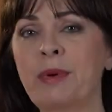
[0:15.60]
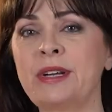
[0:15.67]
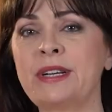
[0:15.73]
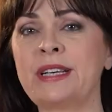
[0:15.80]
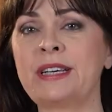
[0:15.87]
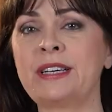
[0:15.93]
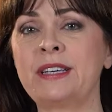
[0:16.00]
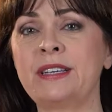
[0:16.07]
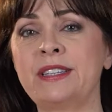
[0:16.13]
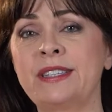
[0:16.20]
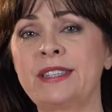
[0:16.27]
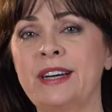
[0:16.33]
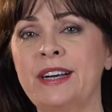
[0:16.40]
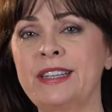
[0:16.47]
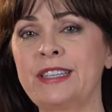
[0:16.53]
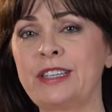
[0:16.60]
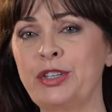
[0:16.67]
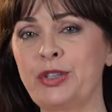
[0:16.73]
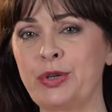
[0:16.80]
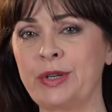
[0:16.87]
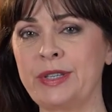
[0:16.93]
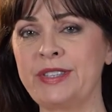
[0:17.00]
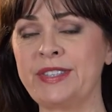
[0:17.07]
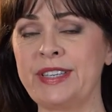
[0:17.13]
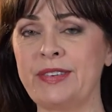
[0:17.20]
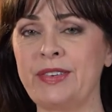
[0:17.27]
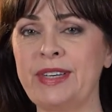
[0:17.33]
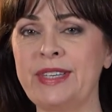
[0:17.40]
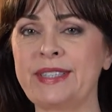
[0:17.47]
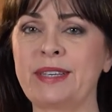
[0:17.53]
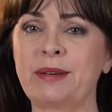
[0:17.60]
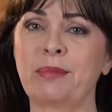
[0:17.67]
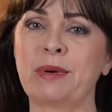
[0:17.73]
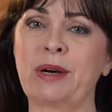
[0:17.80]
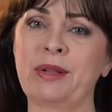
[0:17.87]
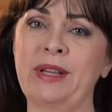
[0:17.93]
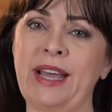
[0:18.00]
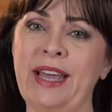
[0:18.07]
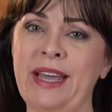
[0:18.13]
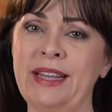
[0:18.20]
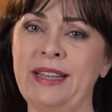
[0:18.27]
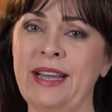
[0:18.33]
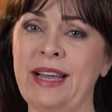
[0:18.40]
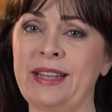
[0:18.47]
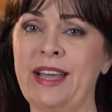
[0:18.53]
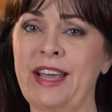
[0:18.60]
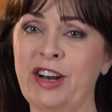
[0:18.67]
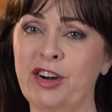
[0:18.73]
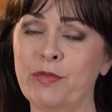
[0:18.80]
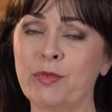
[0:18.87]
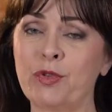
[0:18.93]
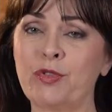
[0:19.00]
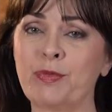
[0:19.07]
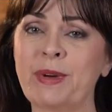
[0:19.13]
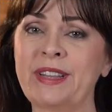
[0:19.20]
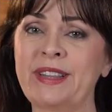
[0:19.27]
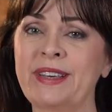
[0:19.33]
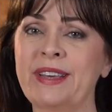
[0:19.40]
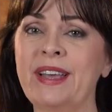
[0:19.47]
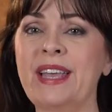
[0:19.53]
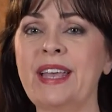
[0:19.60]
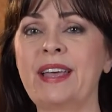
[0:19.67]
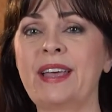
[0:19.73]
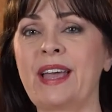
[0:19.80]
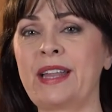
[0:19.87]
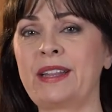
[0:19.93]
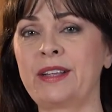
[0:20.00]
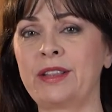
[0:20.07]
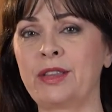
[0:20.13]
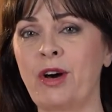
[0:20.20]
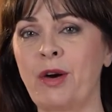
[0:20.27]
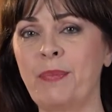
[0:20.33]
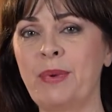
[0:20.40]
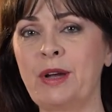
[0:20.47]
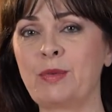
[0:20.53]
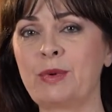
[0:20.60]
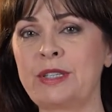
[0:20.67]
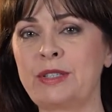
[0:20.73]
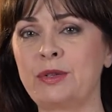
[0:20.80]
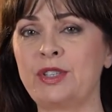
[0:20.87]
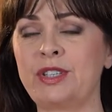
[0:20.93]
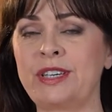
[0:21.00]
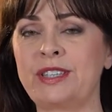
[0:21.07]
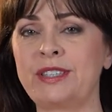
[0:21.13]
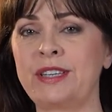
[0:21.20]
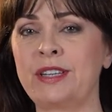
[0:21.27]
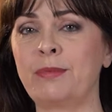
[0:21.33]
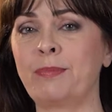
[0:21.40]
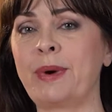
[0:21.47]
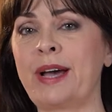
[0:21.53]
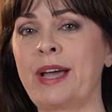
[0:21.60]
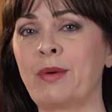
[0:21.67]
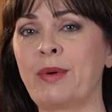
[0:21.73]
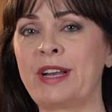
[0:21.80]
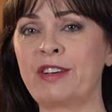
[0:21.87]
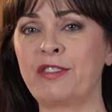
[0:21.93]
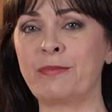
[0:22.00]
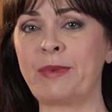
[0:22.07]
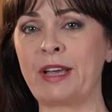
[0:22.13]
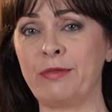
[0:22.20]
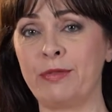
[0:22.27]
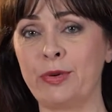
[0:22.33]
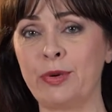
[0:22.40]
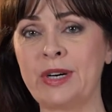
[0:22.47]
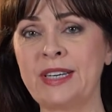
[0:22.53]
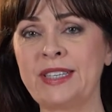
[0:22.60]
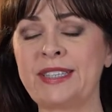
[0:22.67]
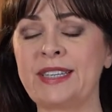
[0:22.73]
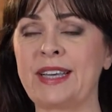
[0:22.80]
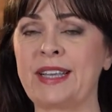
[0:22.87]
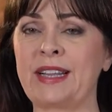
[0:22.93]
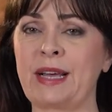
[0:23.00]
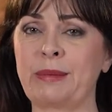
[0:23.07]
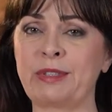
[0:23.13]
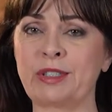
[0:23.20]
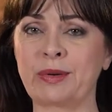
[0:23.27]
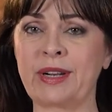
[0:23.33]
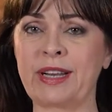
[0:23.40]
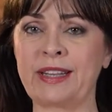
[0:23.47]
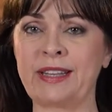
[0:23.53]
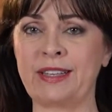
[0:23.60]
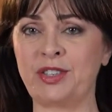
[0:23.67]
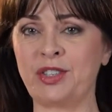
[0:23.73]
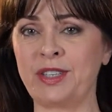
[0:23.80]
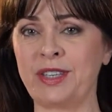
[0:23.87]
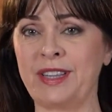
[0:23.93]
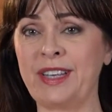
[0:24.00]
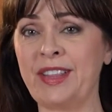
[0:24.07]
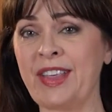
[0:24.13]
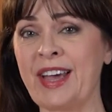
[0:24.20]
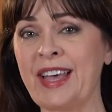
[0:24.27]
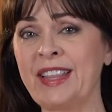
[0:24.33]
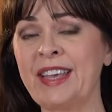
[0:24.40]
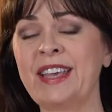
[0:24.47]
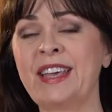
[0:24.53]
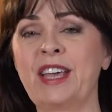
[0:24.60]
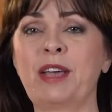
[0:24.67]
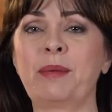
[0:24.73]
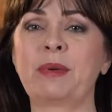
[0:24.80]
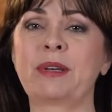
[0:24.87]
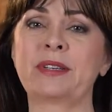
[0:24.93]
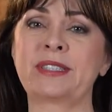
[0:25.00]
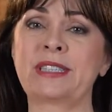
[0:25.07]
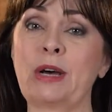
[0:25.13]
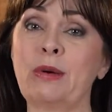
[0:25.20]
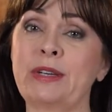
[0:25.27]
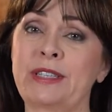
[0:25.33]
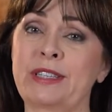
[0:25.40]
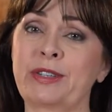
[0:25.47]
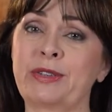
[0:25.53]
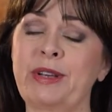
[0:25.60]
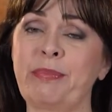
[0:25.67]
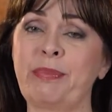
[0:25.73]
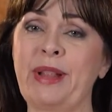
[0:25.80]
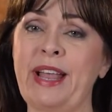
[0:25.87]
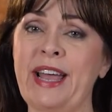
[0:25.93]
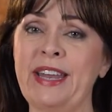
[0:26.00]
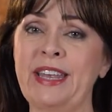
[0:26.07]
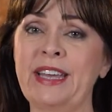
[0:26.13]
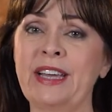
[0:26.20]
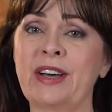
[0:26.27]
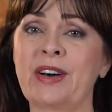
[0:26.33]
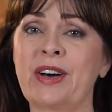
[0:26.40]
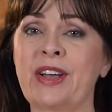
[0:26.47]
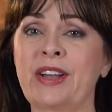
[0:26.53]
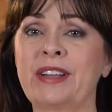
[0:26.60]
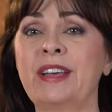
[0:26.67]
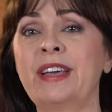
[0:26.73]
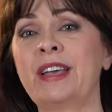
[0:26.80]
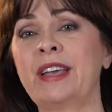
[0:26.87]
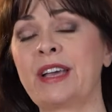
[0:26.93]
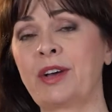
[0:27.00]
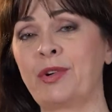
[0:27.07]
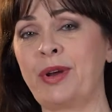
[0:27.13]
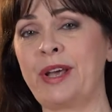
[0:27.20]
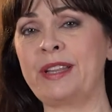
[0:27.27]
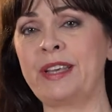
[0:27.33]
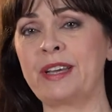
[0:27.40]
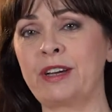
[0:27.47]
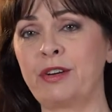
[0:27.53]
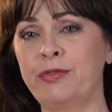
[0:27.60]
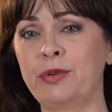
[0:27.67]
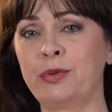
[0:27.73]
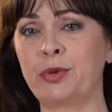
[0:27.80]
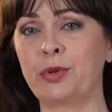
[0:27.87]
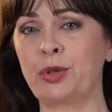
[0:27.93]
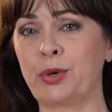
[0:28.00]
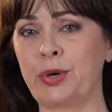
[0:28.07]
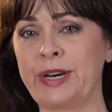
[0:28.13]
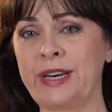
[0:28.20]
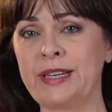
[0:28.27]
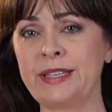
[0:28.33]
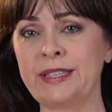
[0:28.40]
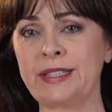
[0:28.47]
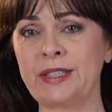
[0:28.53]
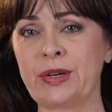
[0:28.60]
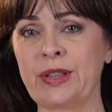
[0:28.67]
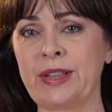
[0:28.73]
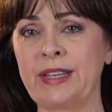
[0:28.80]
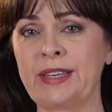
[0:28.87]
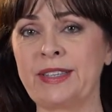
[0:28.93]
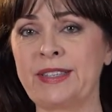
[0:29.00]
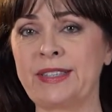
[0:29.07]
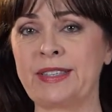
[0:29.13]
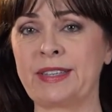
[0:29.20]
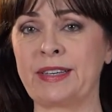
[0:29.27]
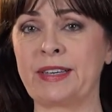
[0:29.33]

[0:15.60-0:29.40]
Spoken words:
gonna start a short series about head and hair movement, and the topic was suggested by one of my viewers, and I'm so glad that she did that because I was actually planning on creating a few tutorials on this